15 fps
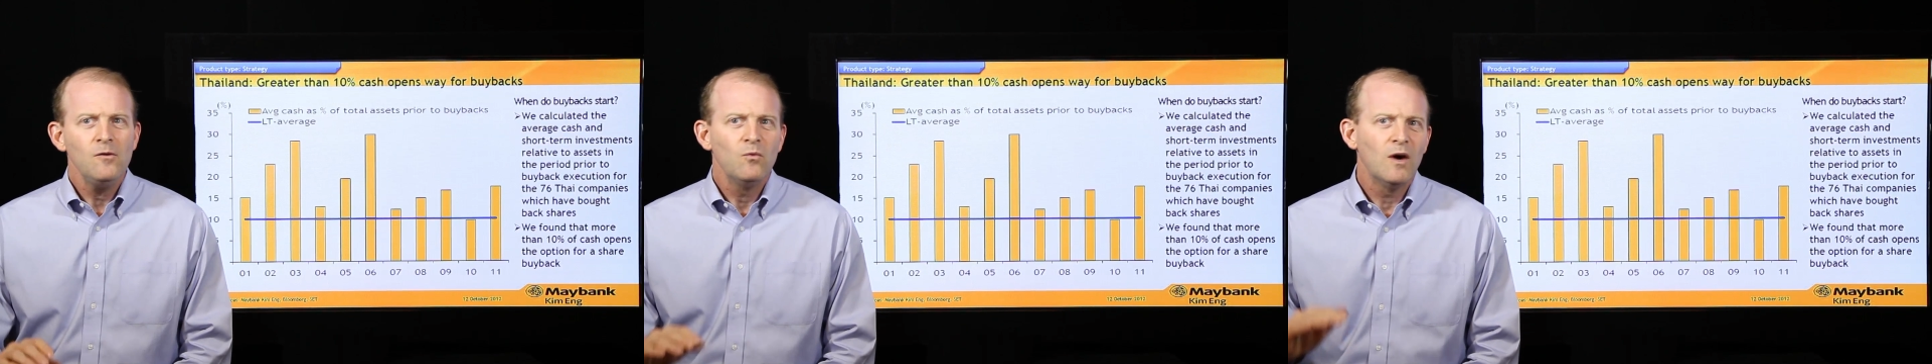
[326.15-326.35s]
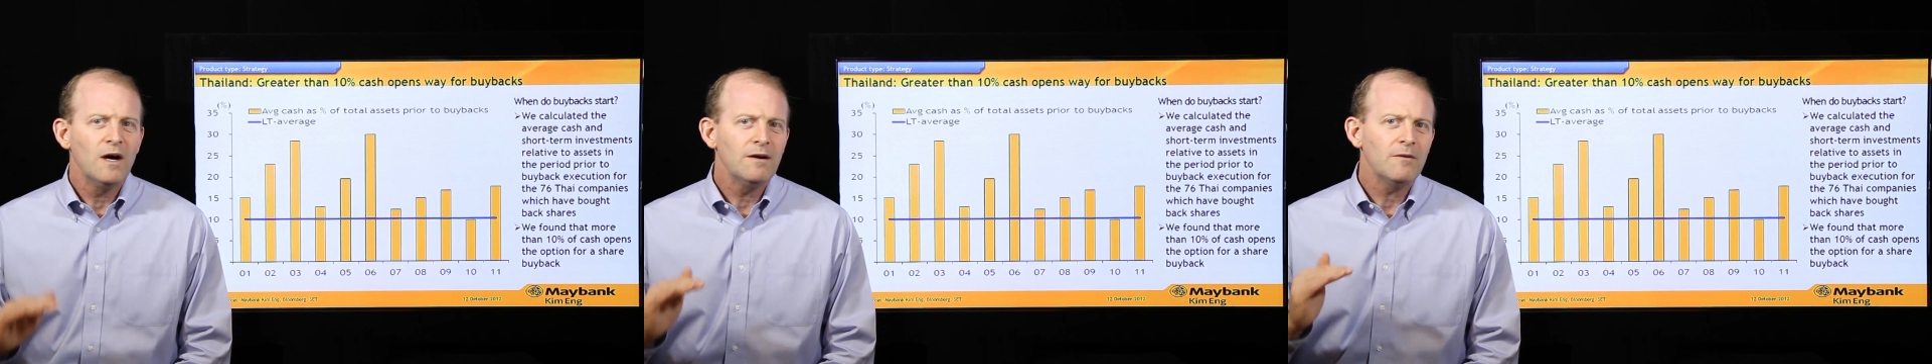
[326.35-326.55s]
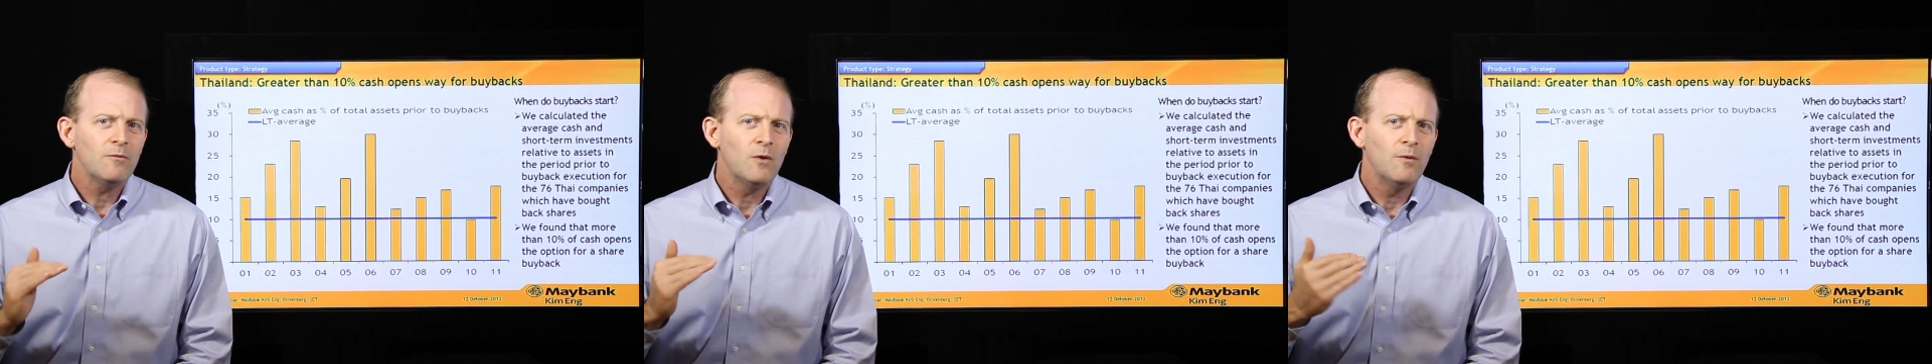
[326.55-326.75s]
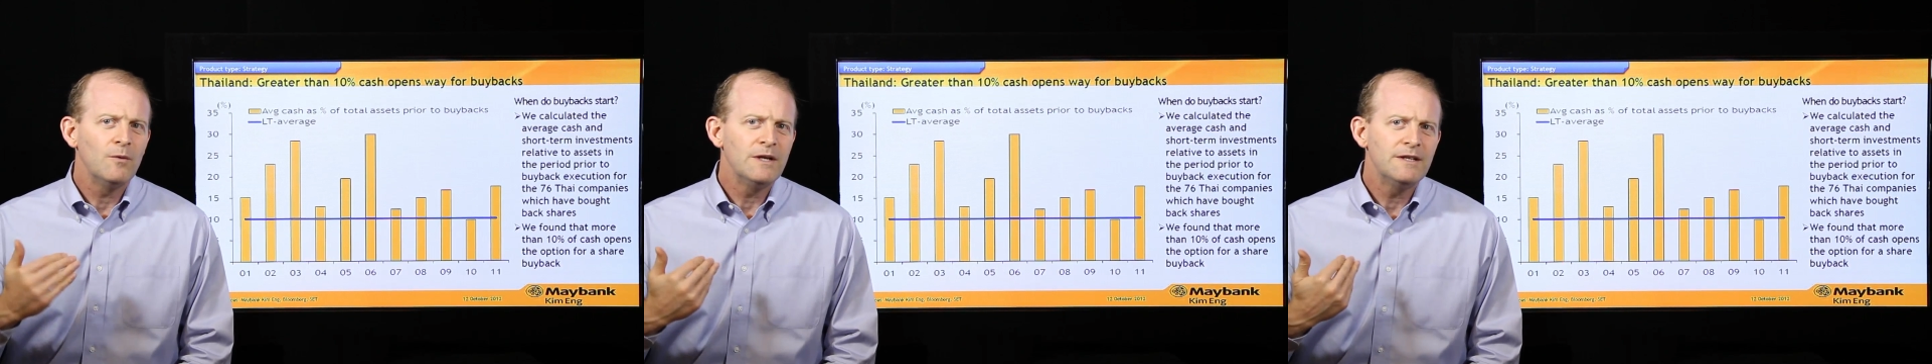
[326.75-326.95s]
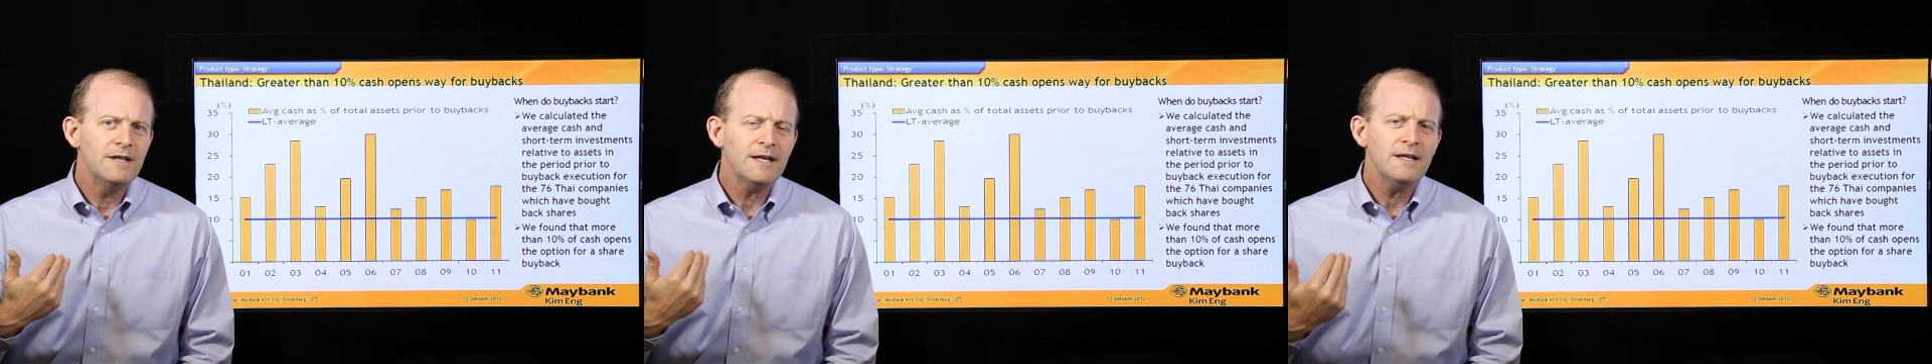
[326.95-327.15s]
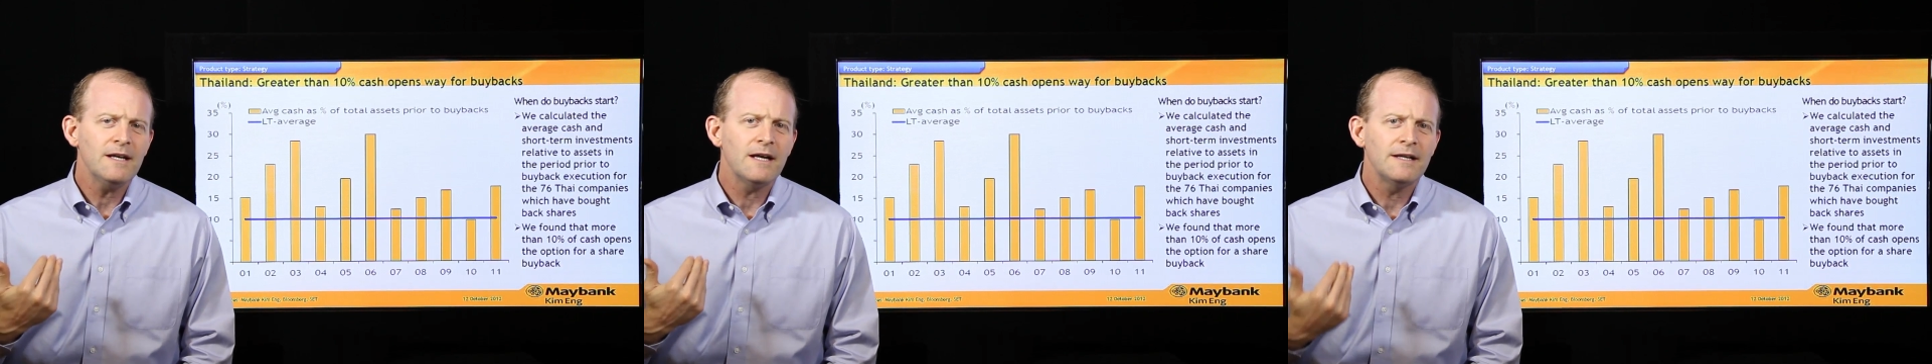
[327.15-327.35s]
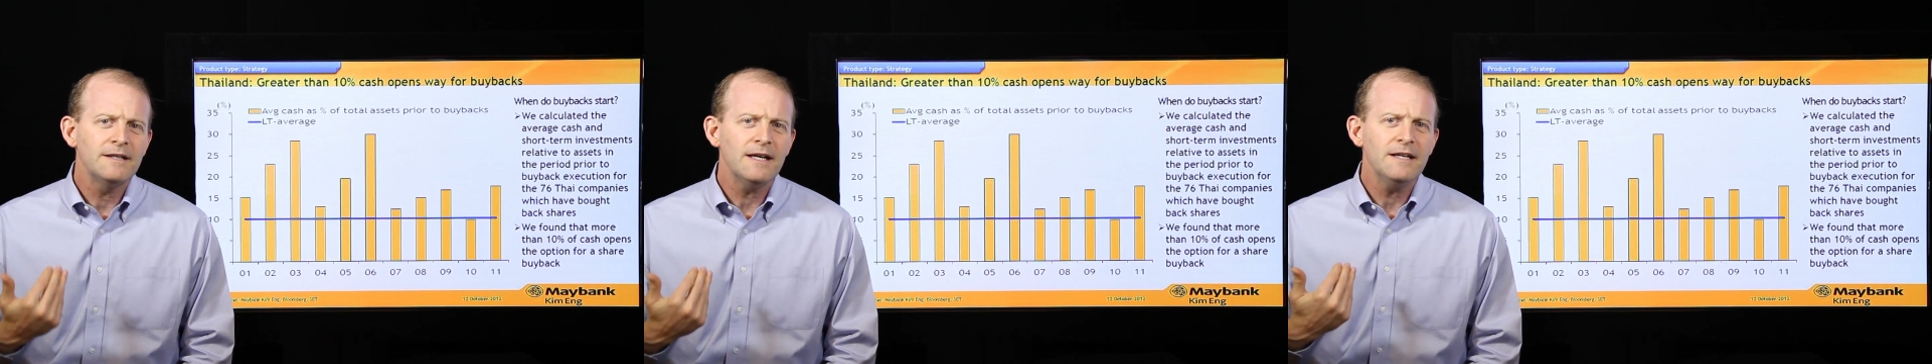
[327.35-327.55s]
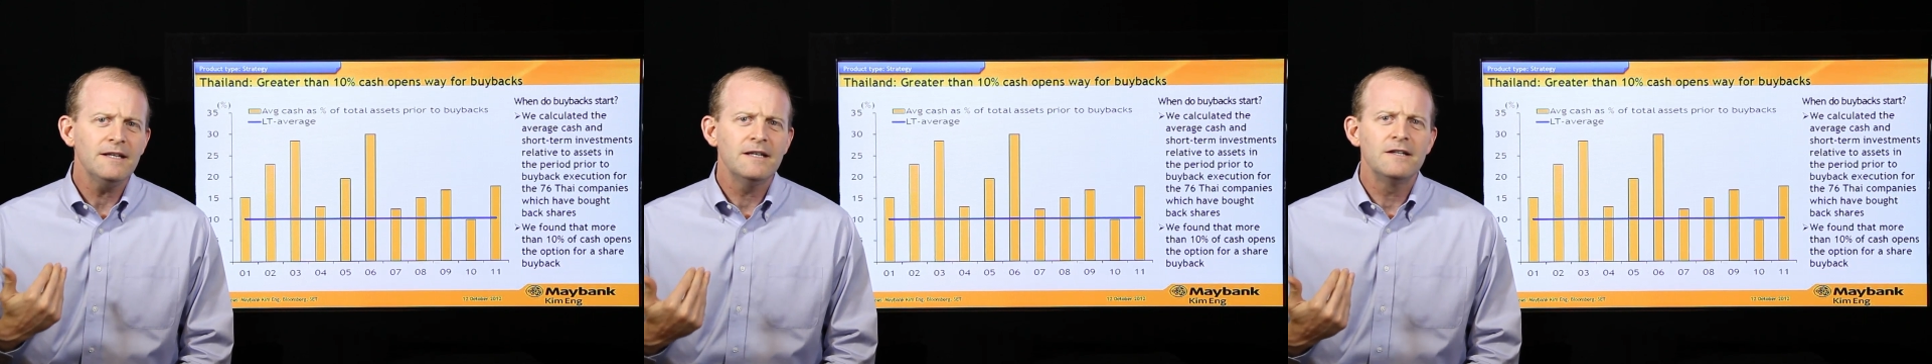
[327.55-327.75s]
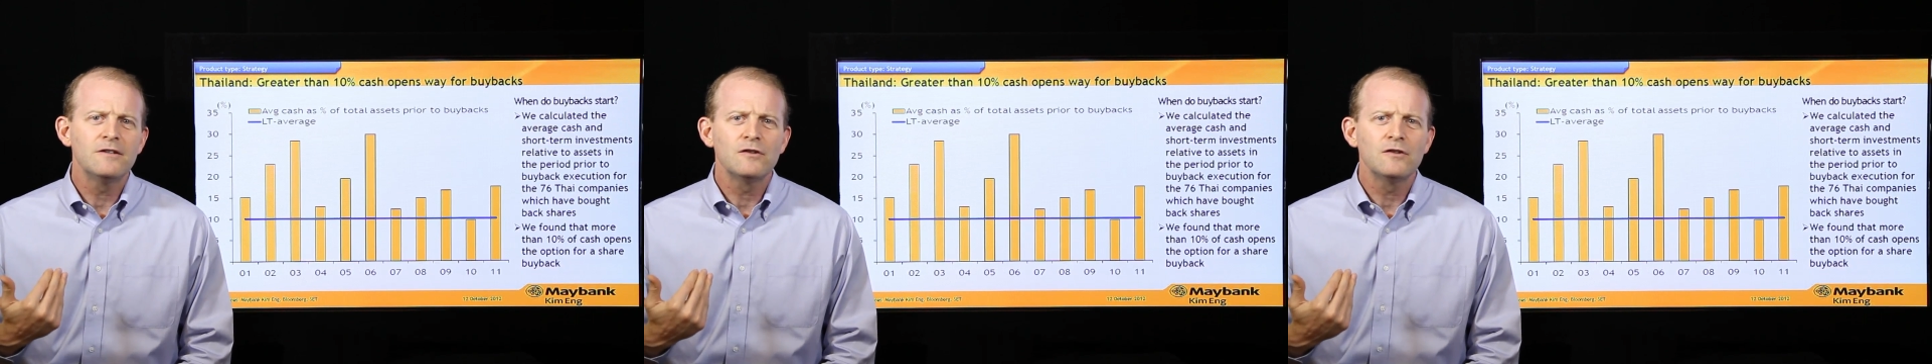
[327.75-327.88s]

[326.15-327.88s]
What we then did